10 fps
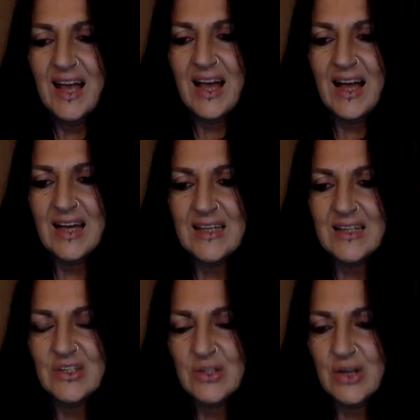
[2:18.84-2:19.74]
And
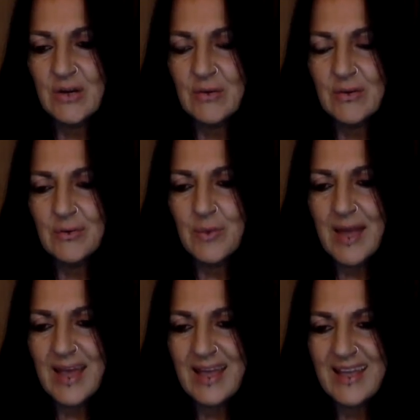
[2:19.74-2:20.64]
as you know, I'm going
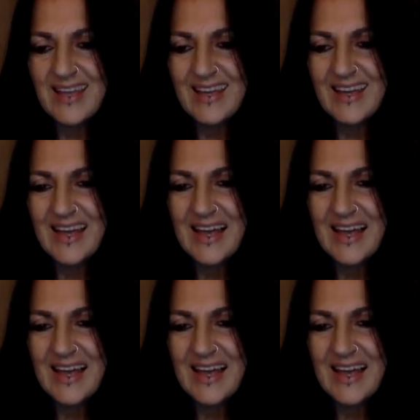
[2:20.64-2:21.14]
away,